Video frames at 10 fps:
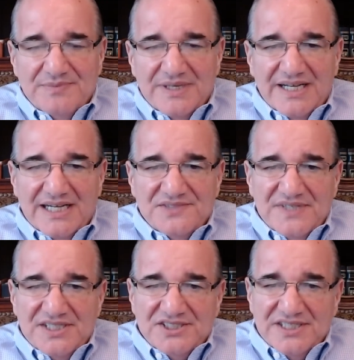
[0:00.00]
God's
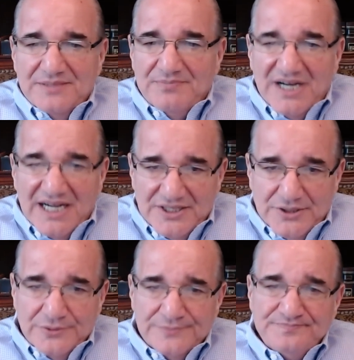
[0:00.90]
face shine upon
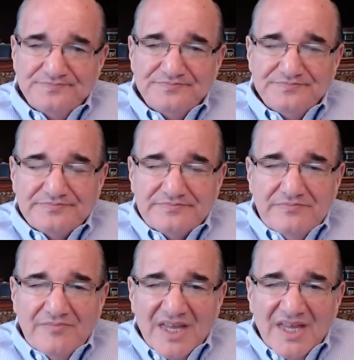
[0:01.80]
you.
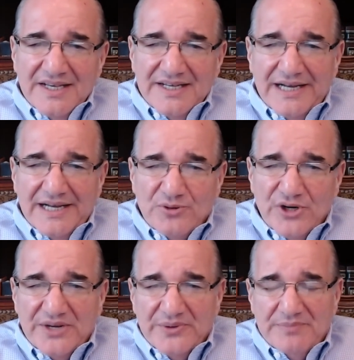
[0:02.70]
And I
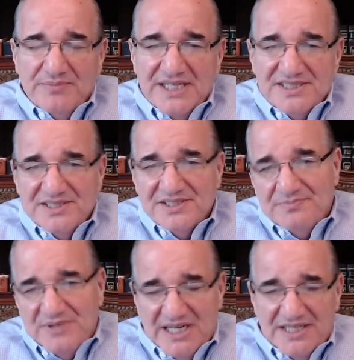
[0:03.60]
pray great blessings
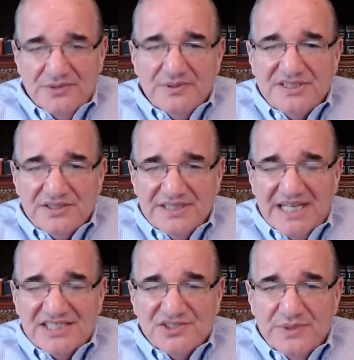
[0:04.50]
upon you. Until
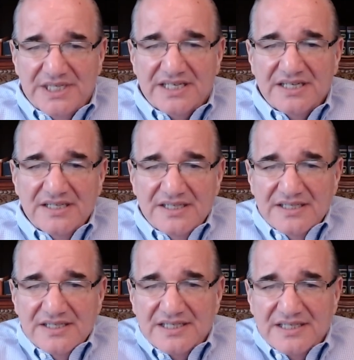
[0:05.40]
next week,
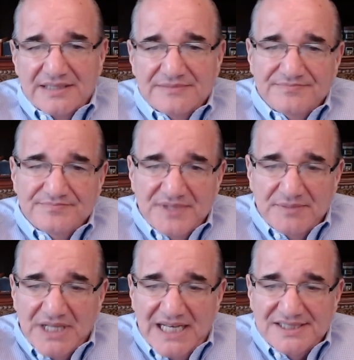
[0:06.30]
be
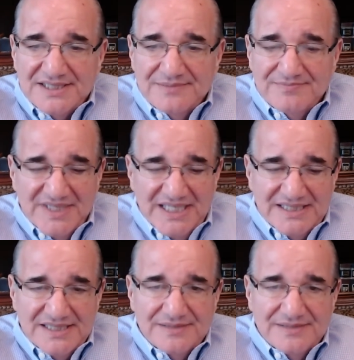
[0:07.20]
blessed. Thanks.